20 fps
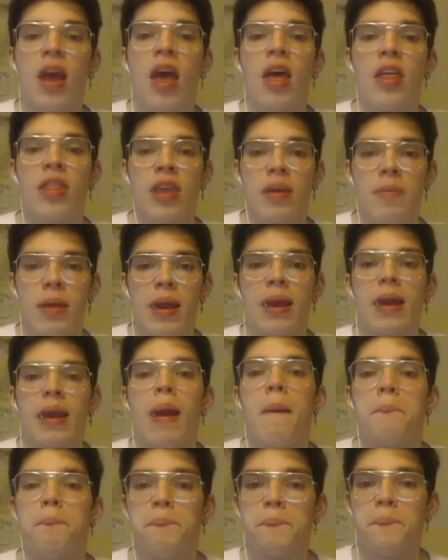they make
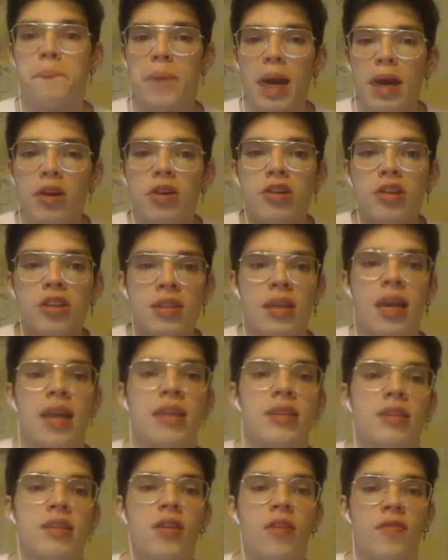better
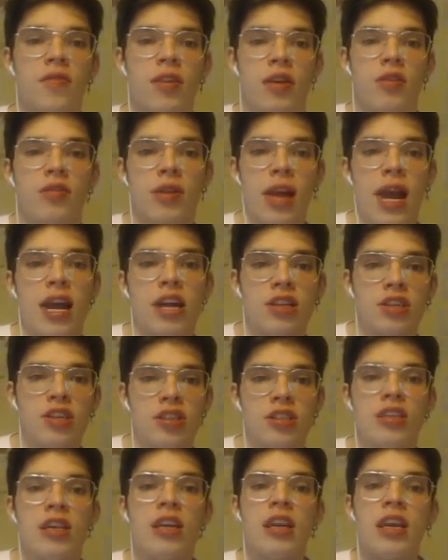sense of their reactions,
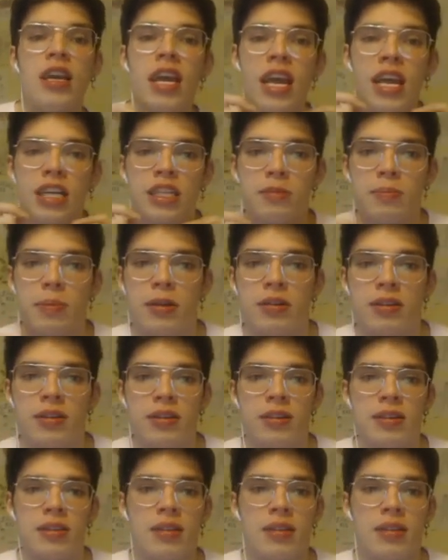experience